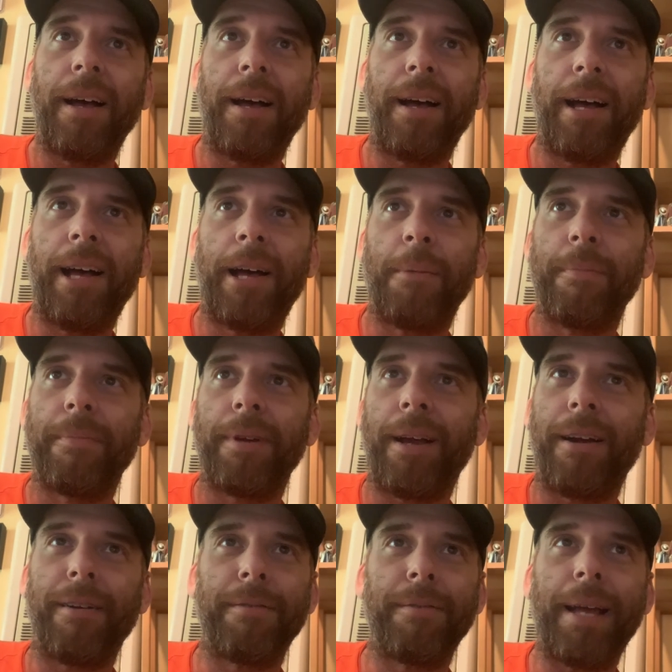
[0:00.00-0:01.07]
um,
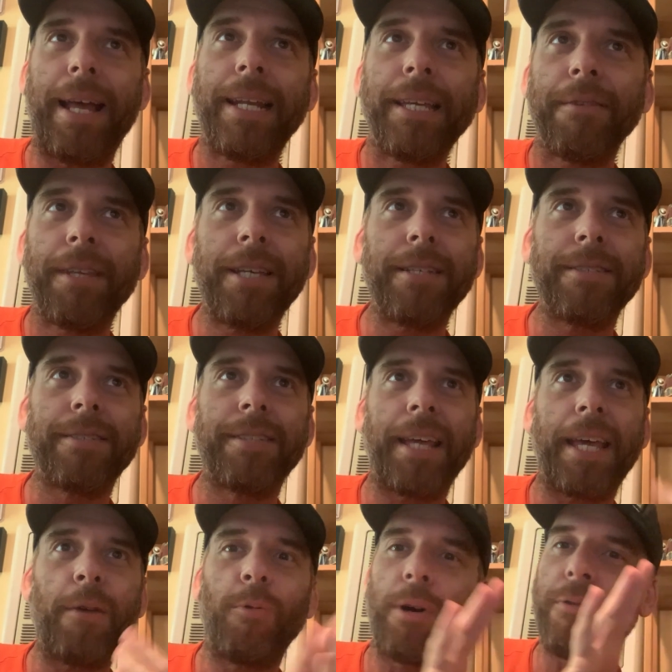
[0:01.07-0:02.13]
are any of these
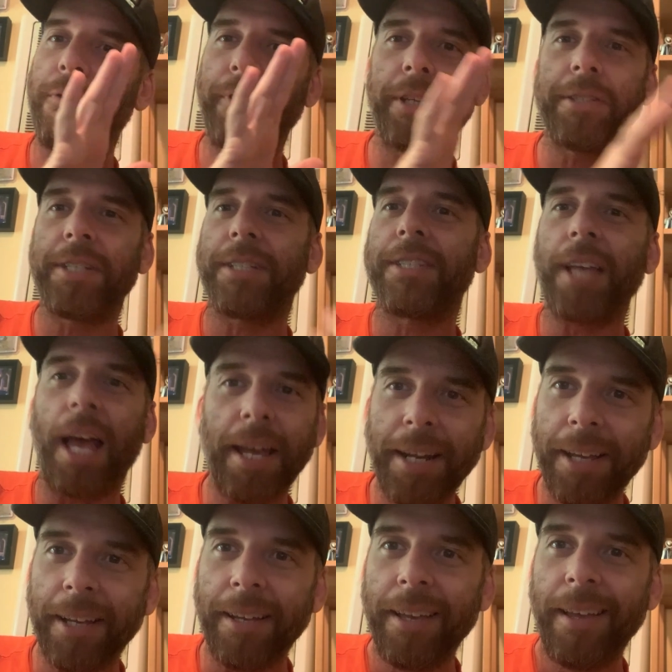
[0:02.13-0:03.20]
day one reveals
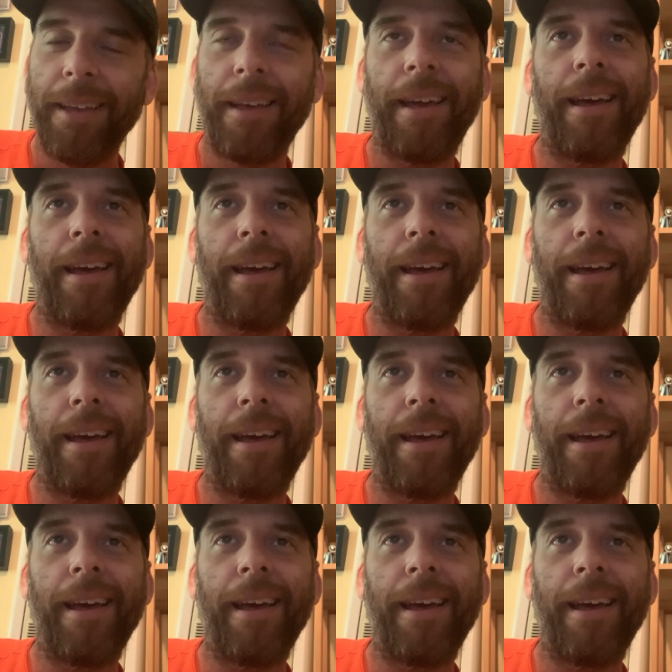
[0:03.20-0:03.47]
exciting?